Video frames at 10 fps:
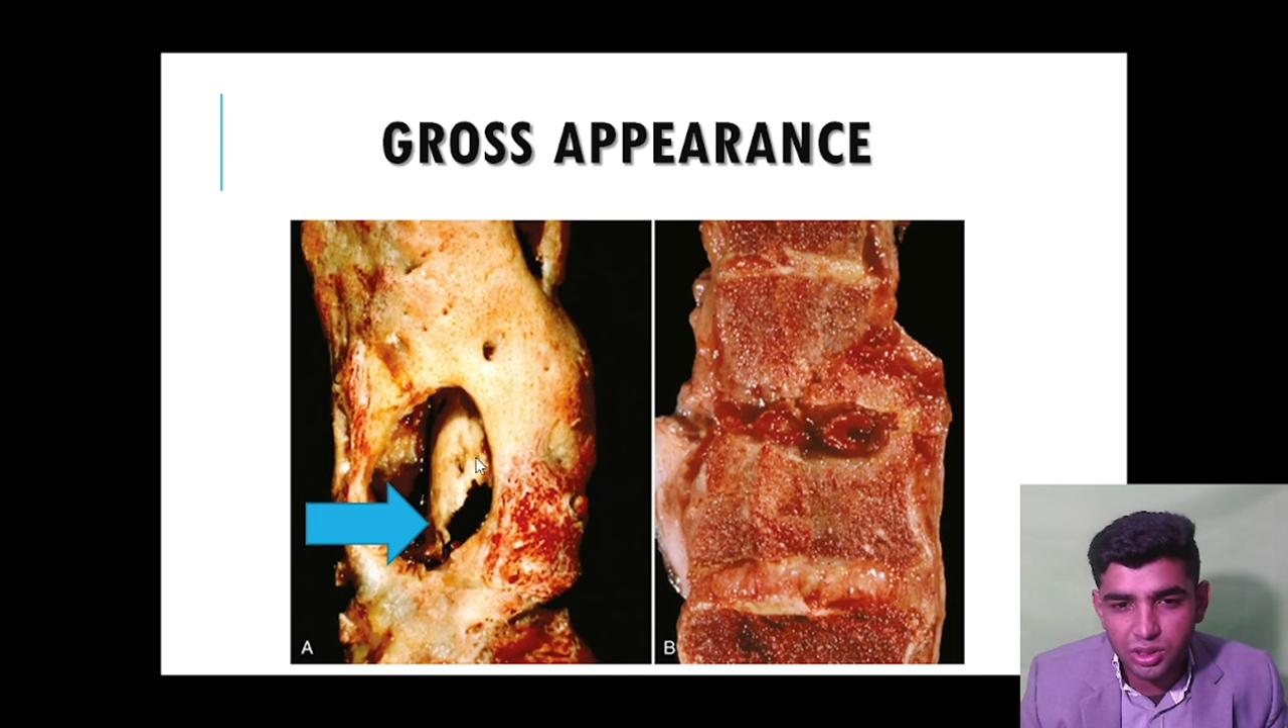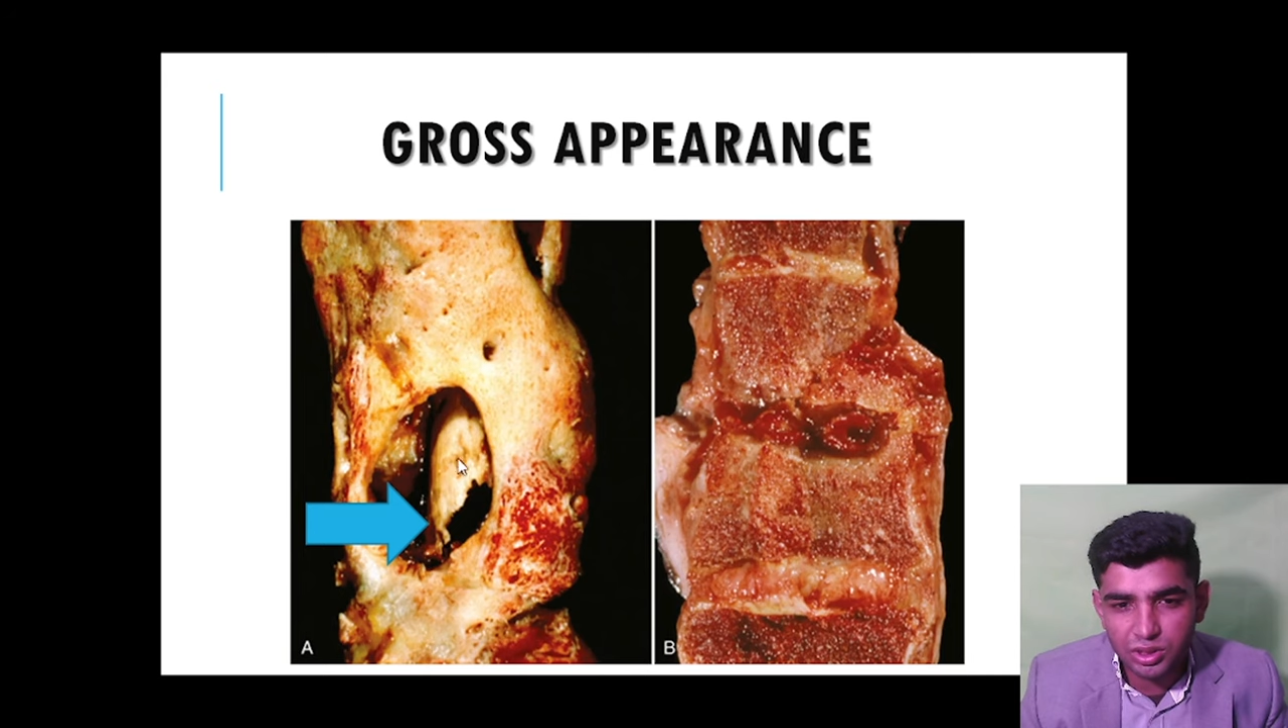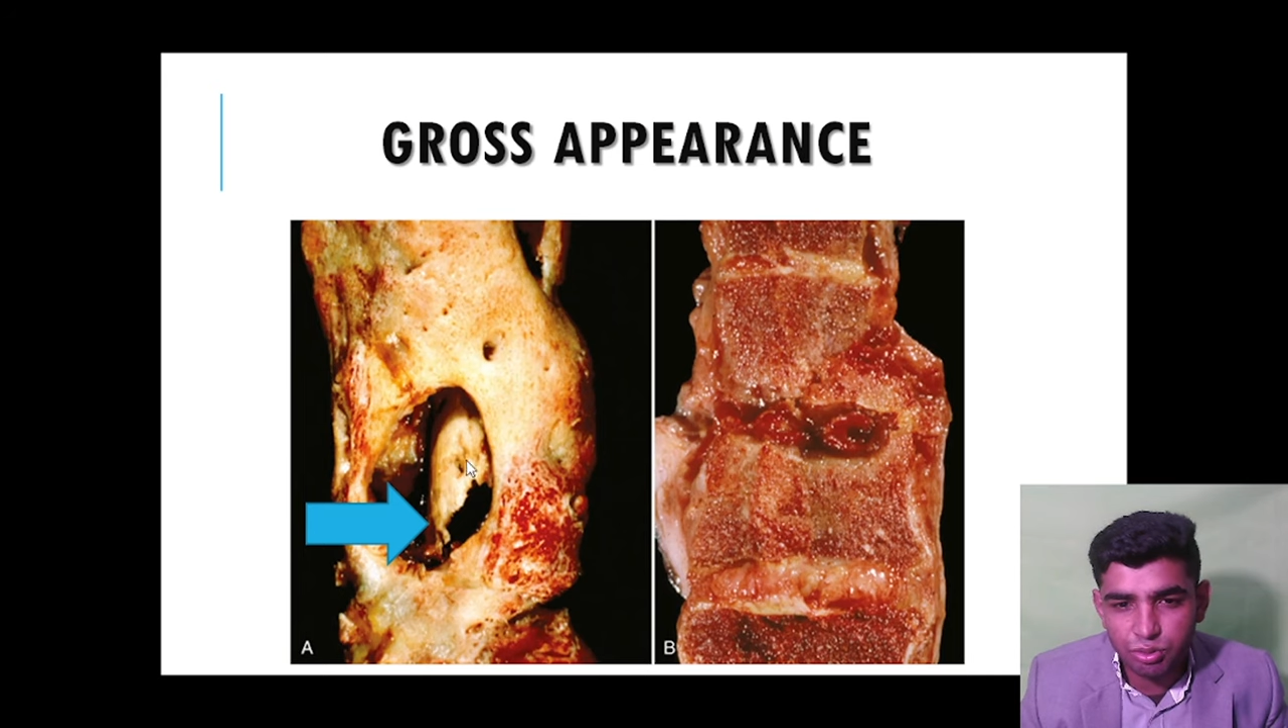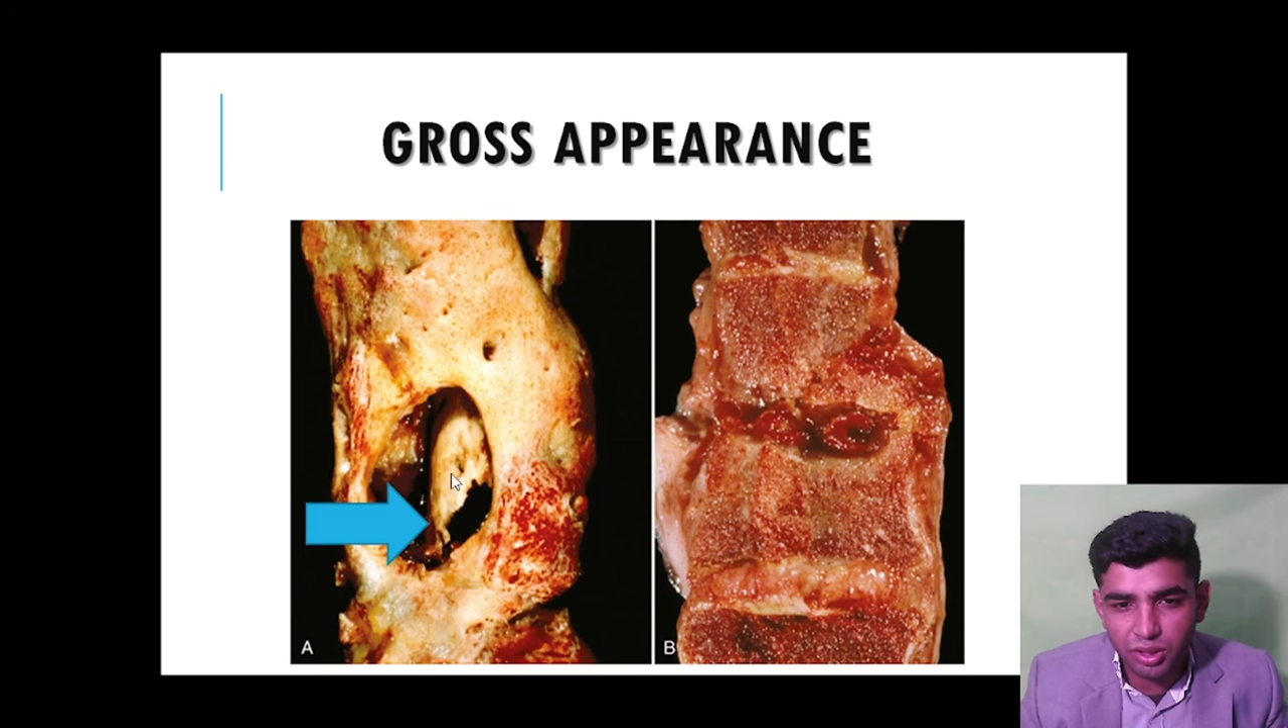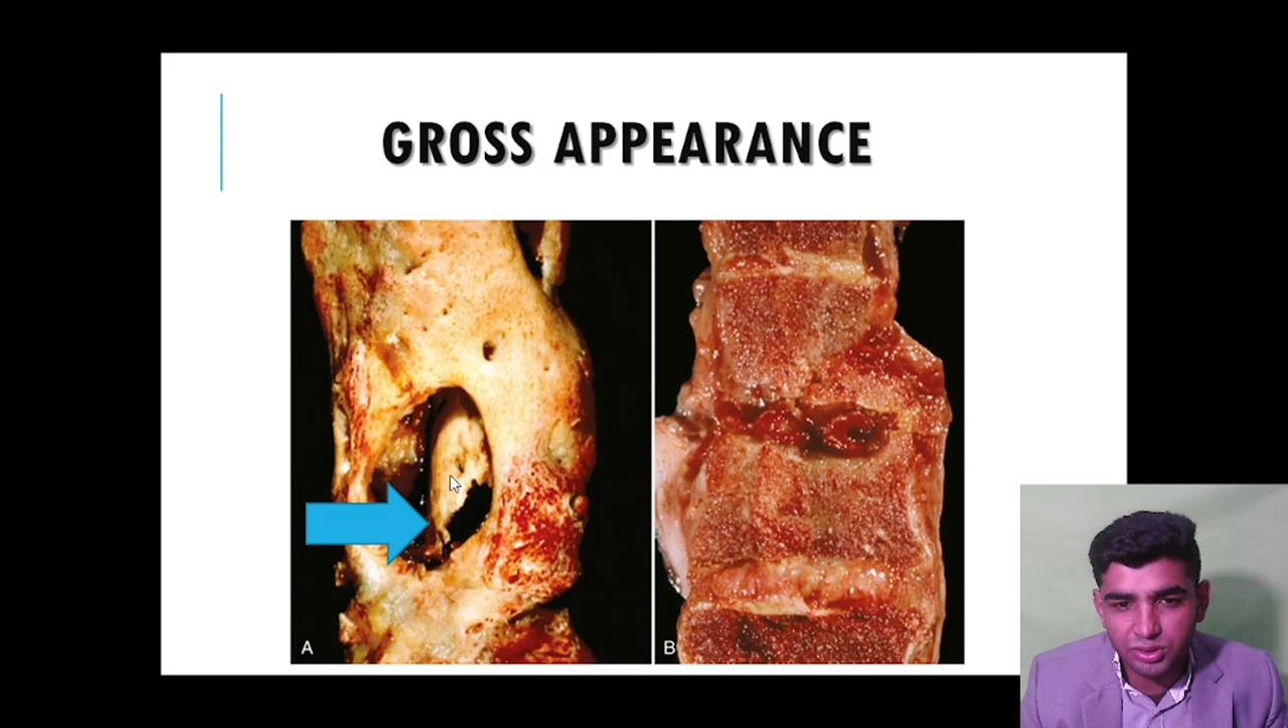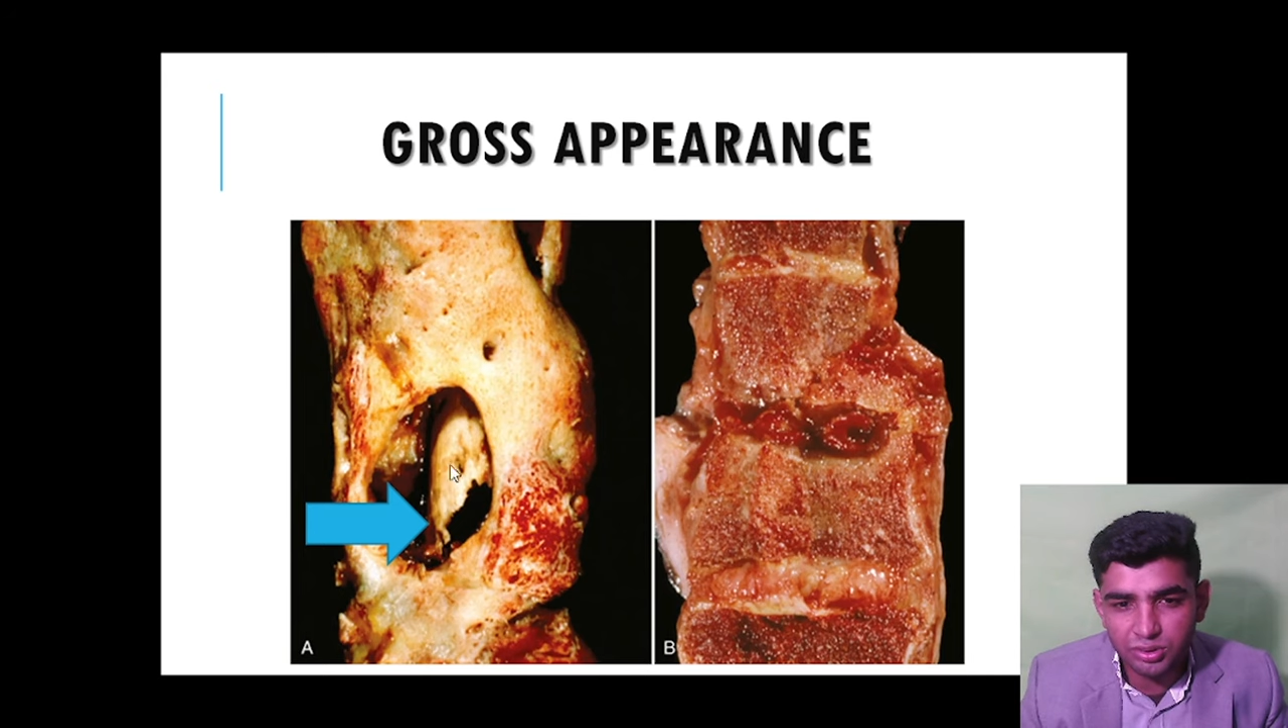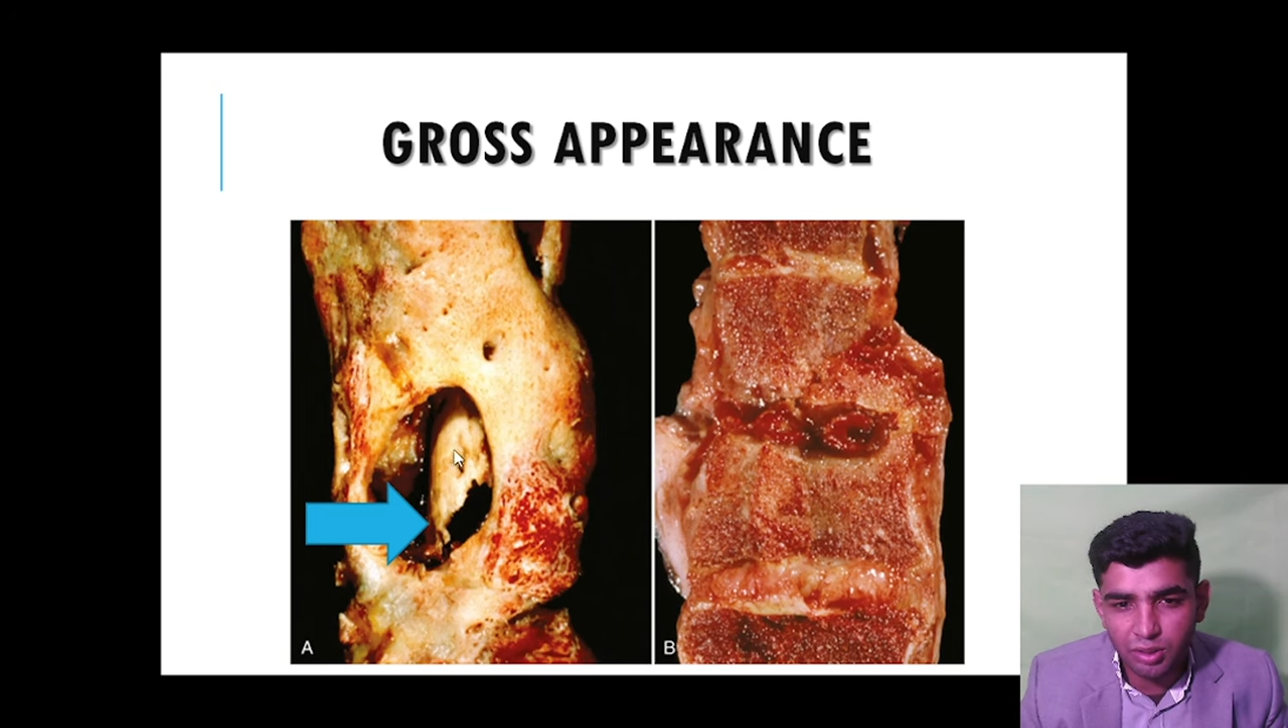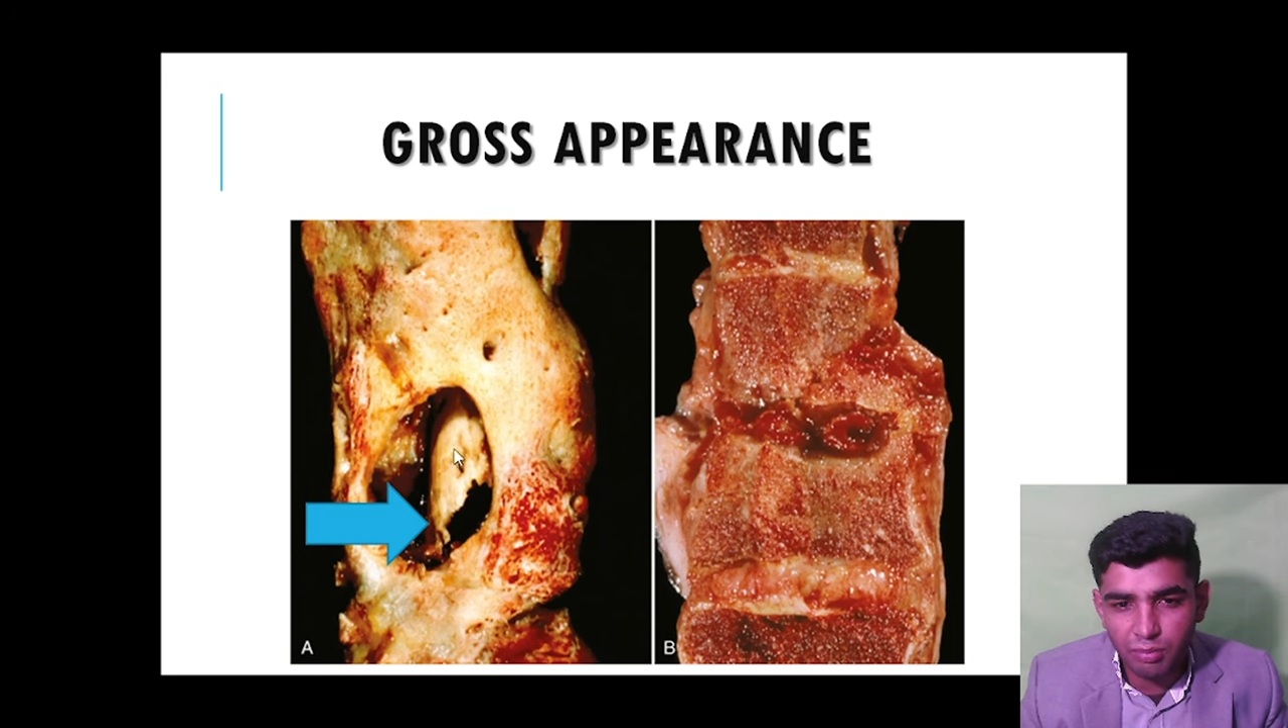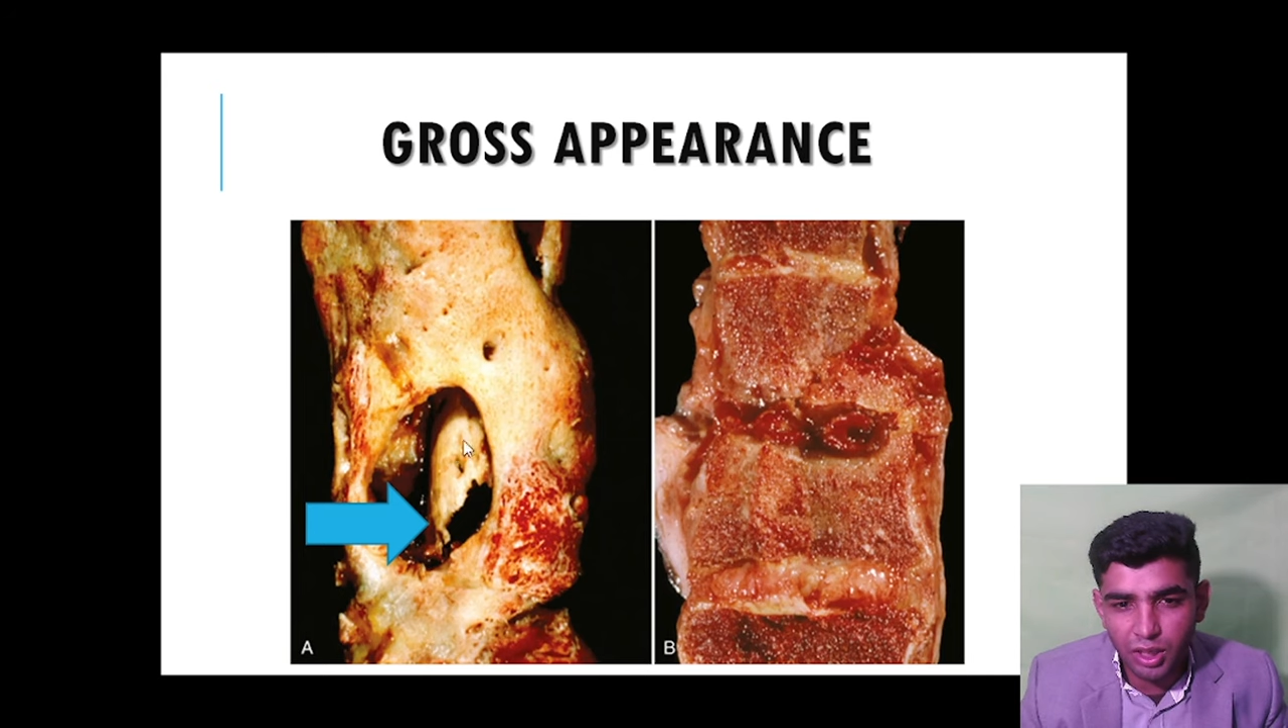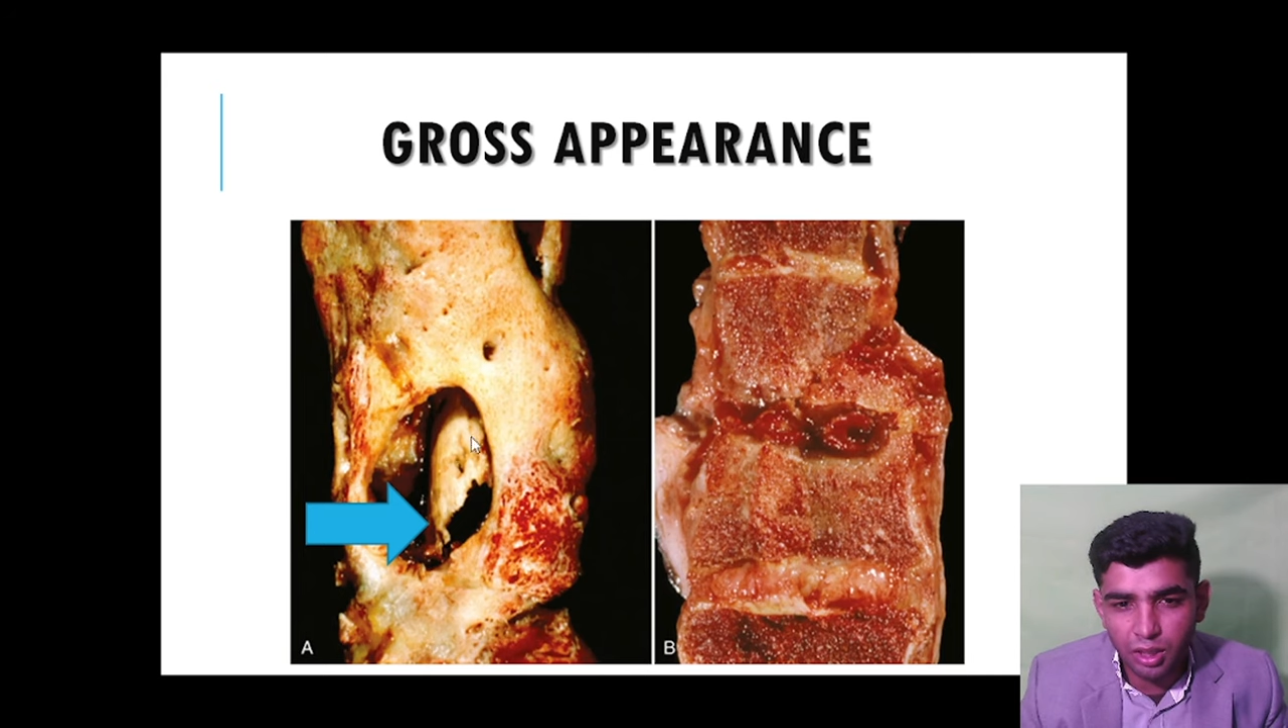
sequestrum,